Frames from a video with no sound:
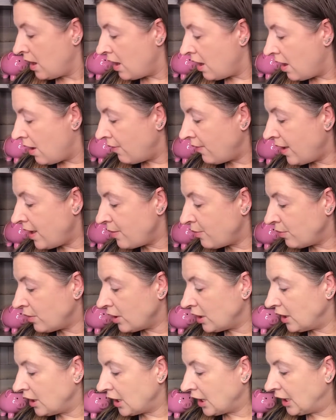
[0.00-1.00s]
All right, we're
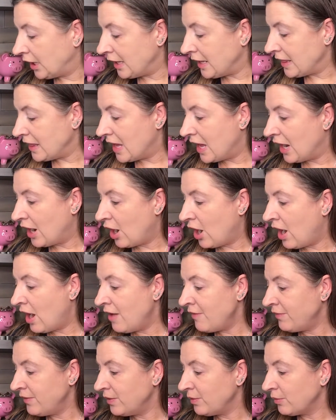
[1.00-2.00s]
going to clean that
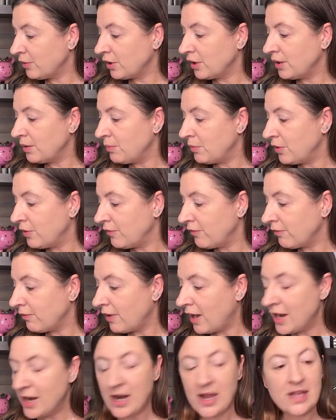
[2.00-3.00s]
off and we're going to move
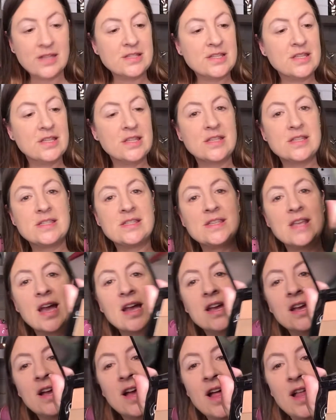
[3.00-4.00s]
right into the
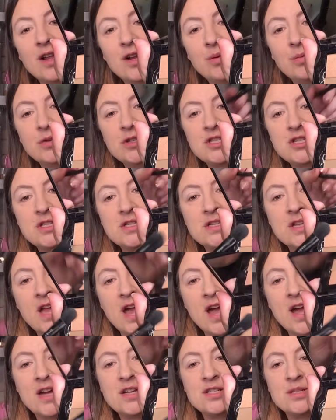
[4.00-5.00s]
second color, which is
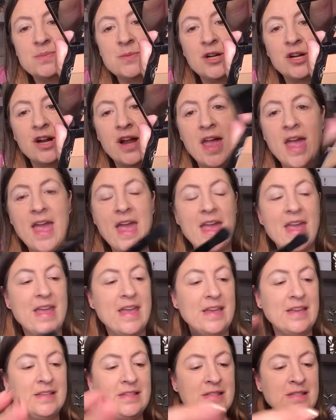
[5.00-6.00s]
Cashmere
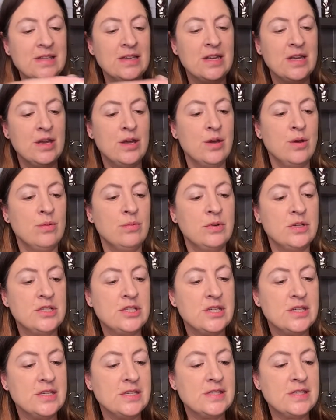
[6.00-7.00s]
Haze, which
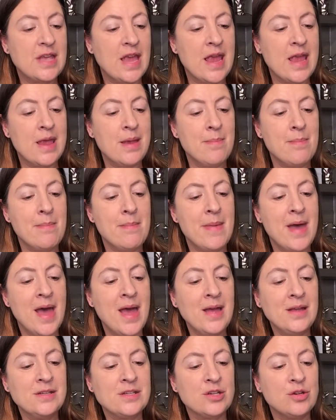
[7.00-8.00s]
is a
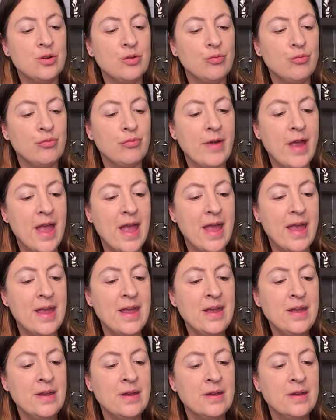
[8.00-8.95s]
matte gray,